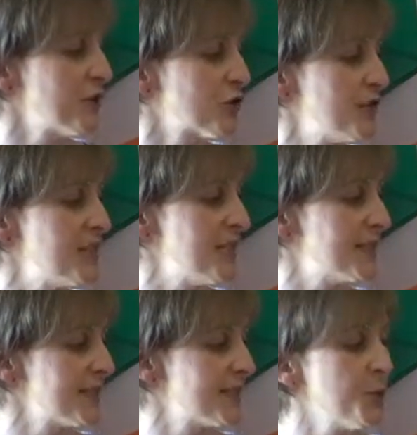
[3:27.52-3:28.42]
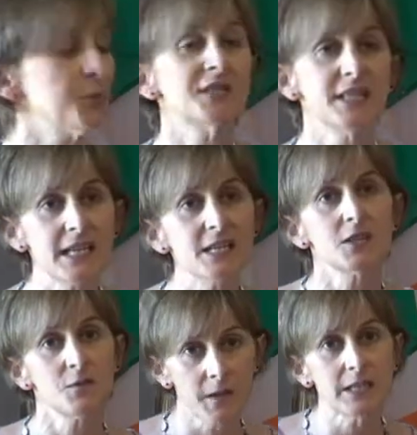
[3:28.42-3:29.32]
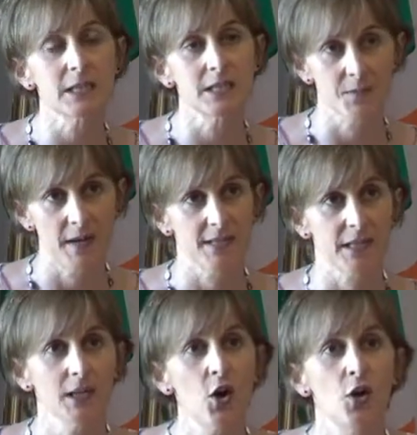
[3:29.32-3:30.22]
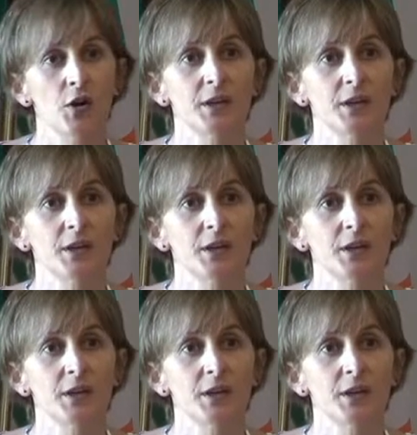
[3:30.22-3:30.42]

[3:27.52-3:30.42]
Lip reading: treaties supersede conflicting domestic law.